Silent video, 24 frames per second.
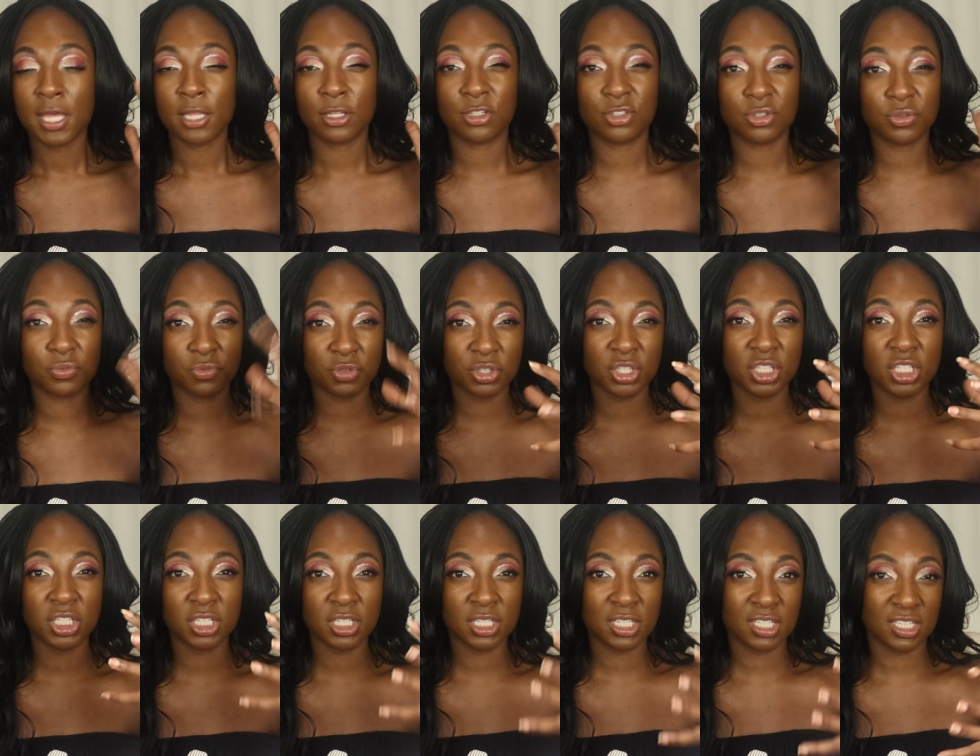These are
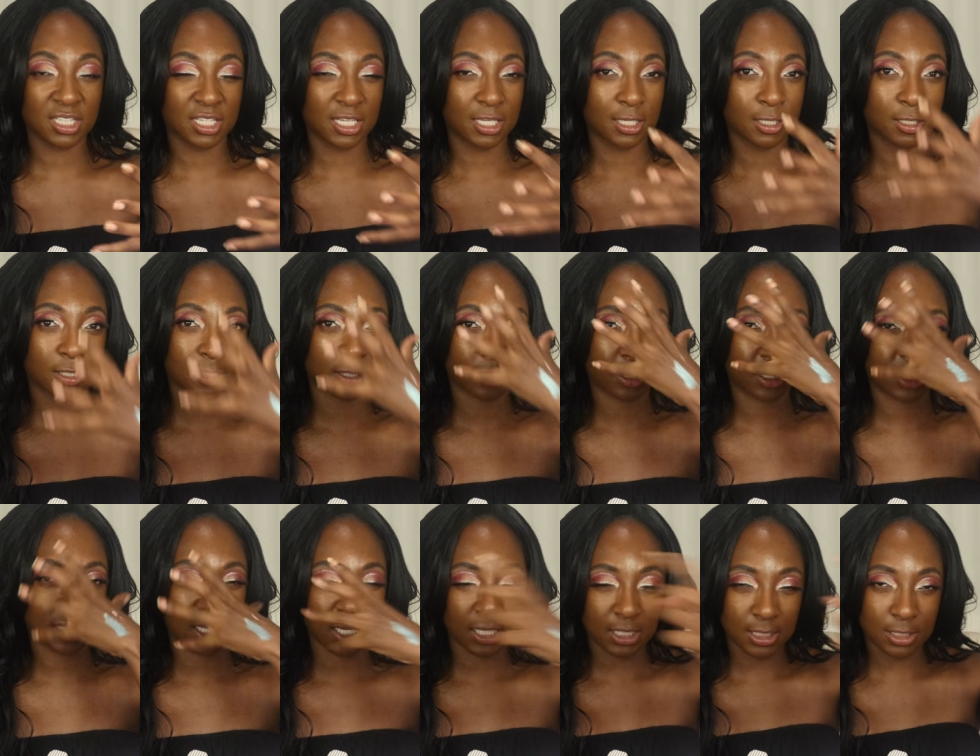really good at like
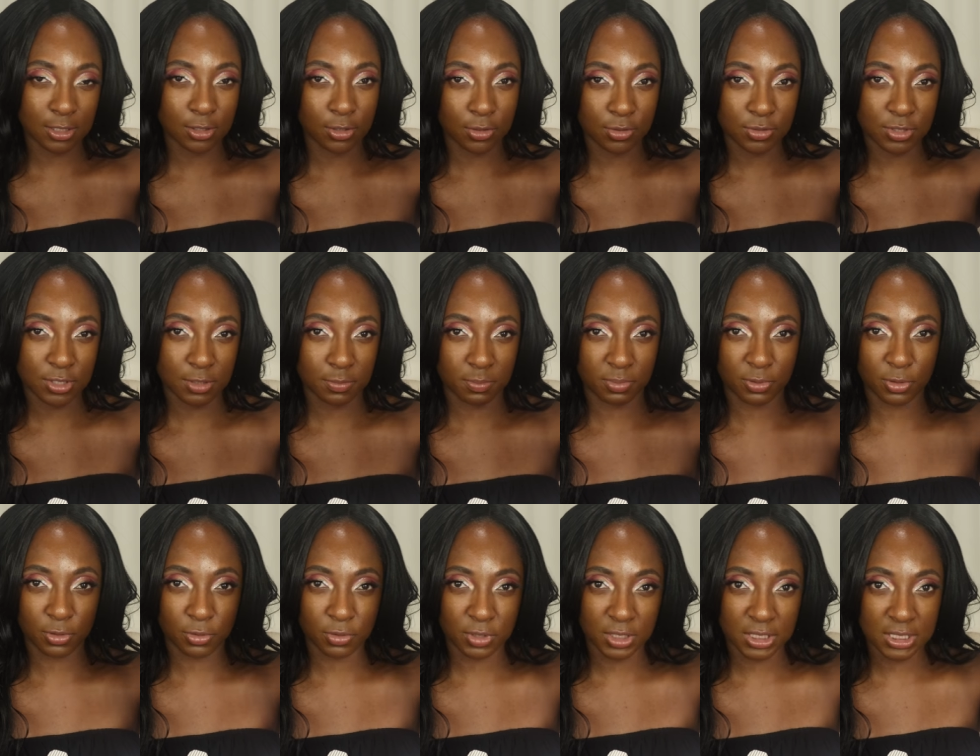getting those
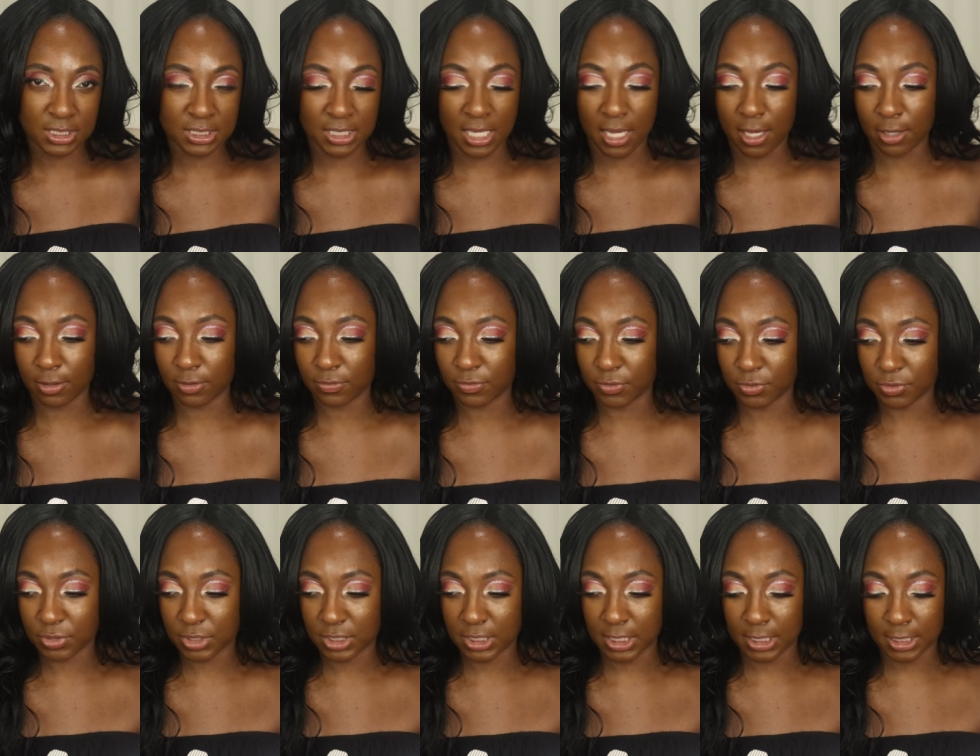impurities out of
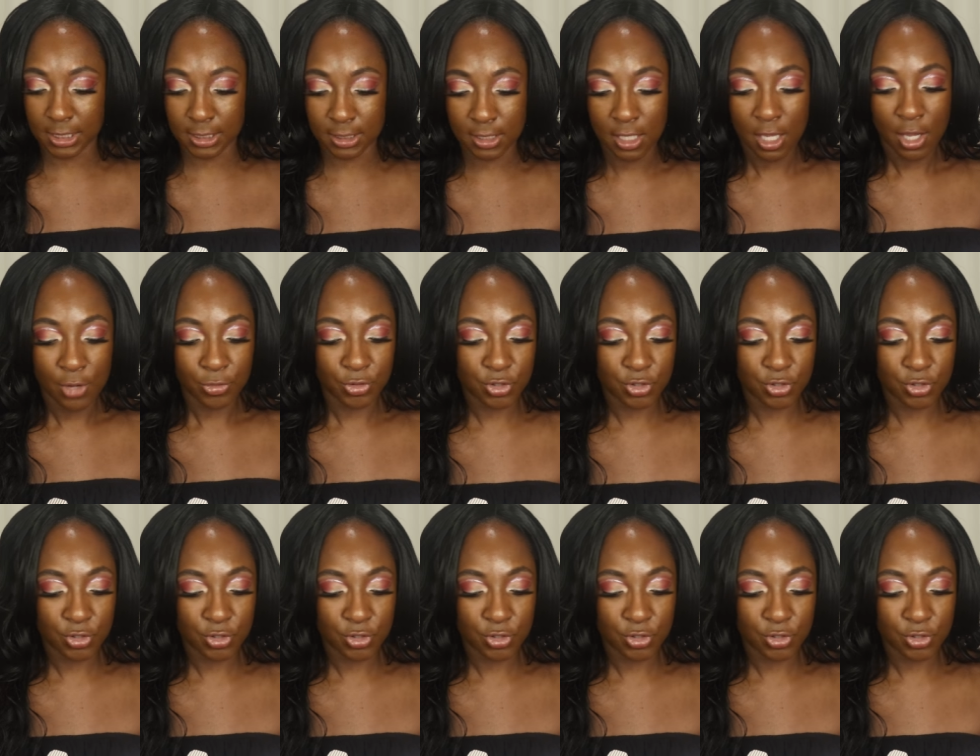your skin.